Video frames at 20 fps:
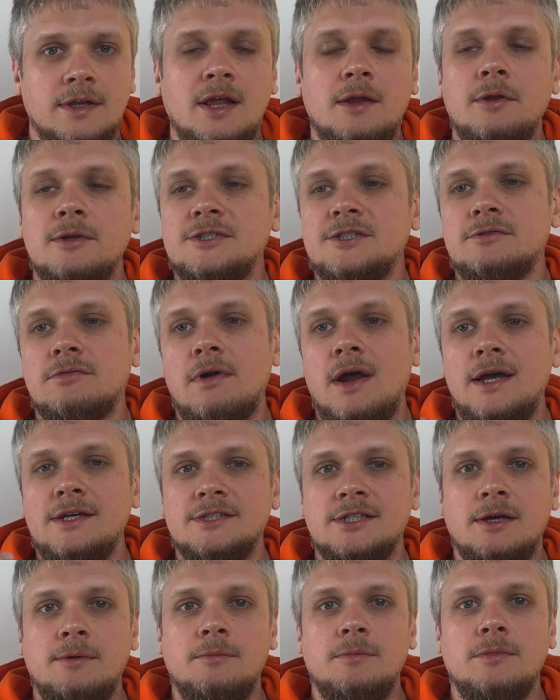let's try
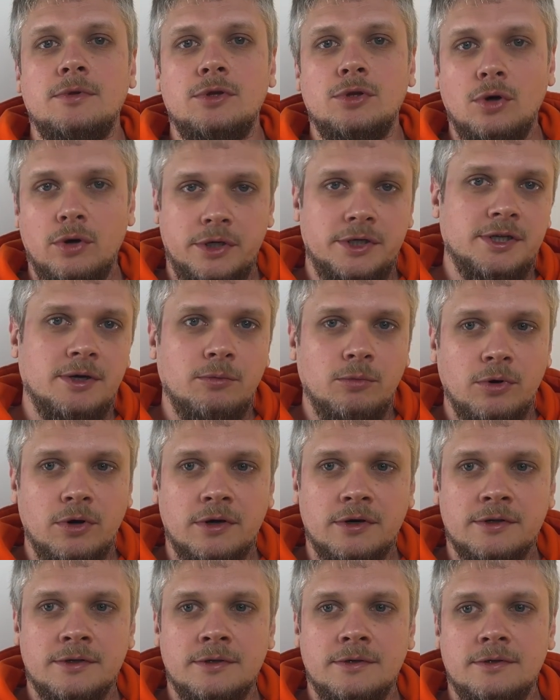some neuter
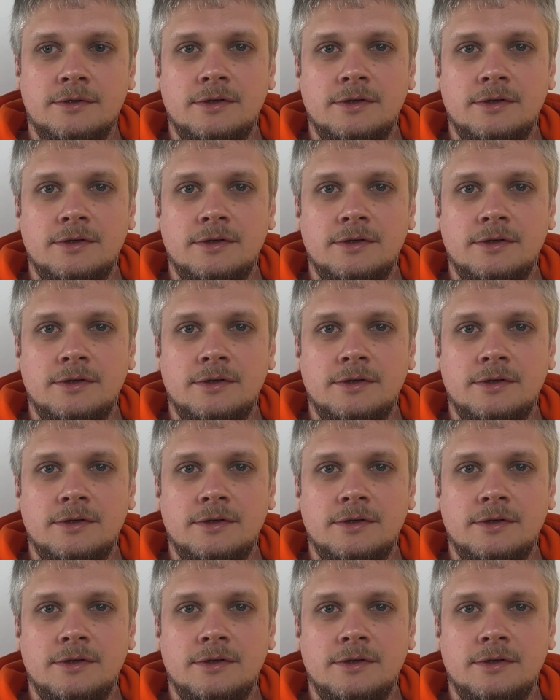word.